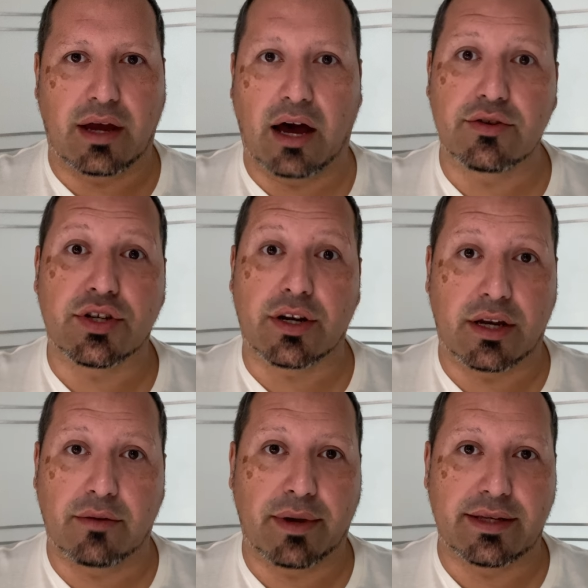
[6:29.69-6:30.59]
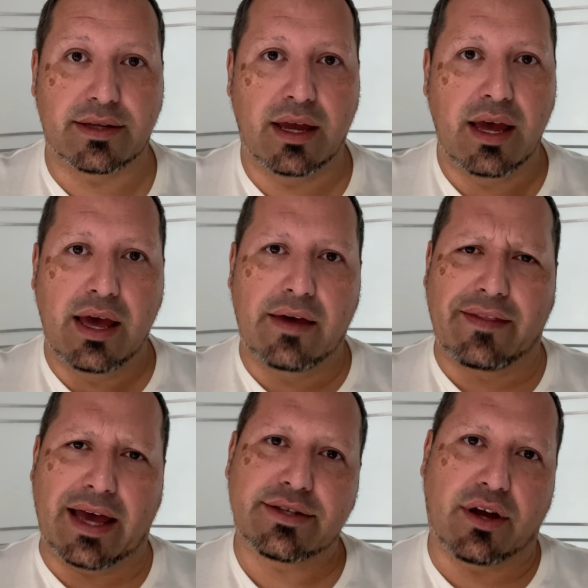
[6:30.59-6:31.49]
I'll chuck it up as
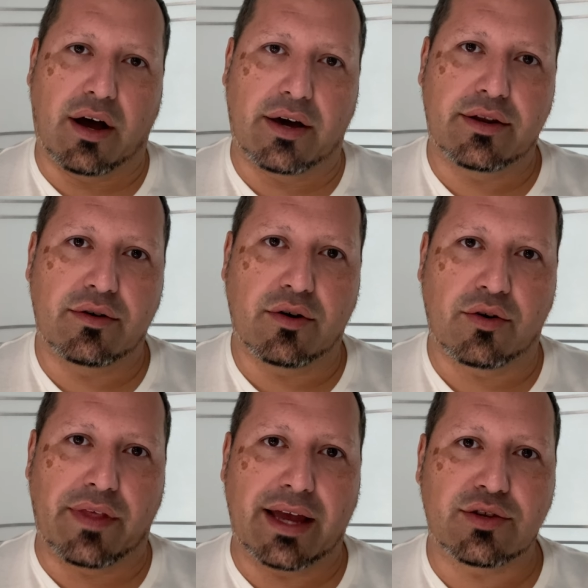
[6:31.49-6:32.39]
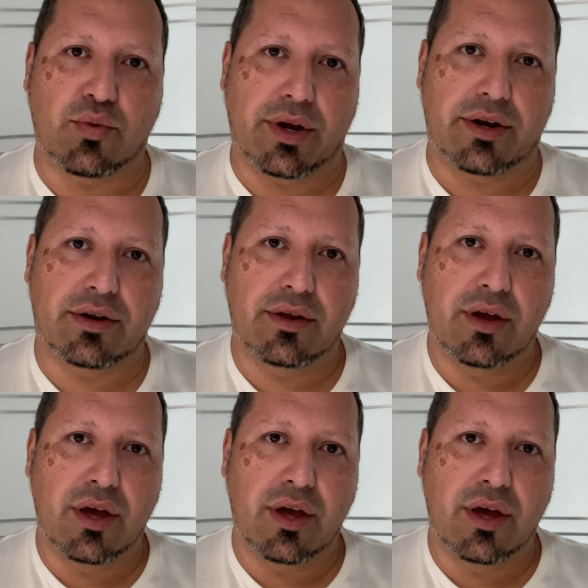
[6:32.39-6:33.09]
that's odd or that's weird.